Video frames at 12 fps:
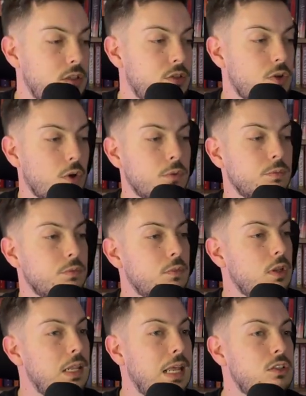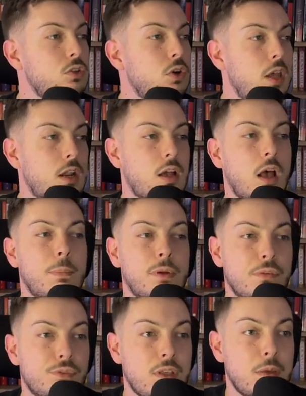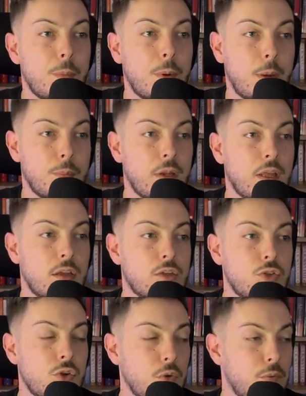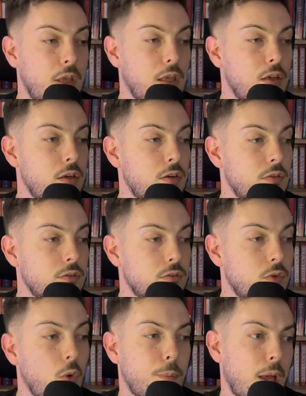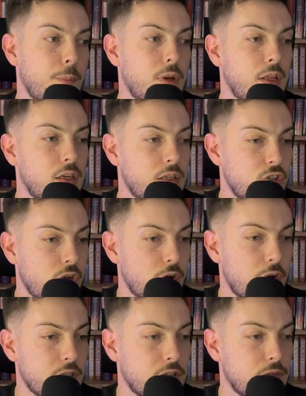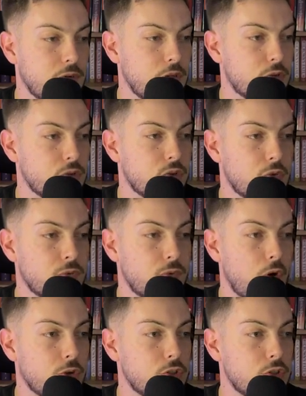so let's look at a couple of the public domain or publicly generated videos so far,